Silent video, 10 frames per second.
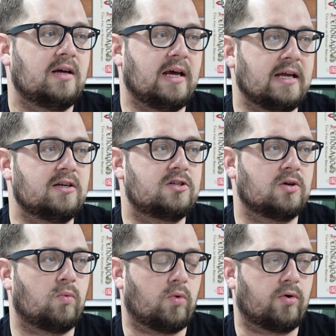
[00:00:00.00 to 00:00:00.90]

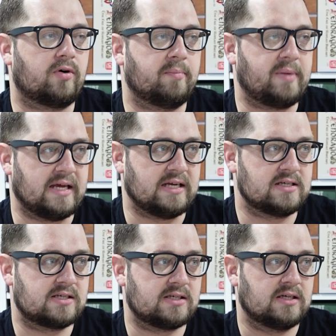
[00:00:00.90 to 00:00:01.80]
into War and
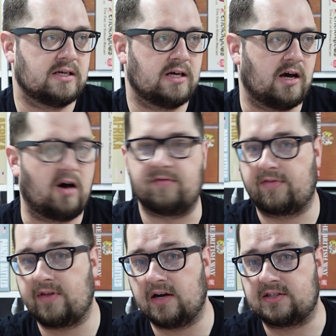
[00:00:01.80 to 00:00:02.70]
Peace of
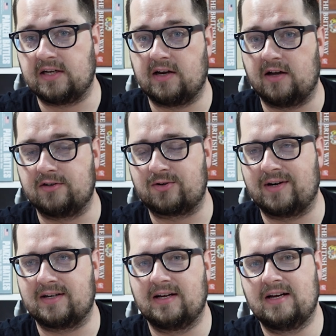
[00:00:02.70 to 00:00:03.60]
1300.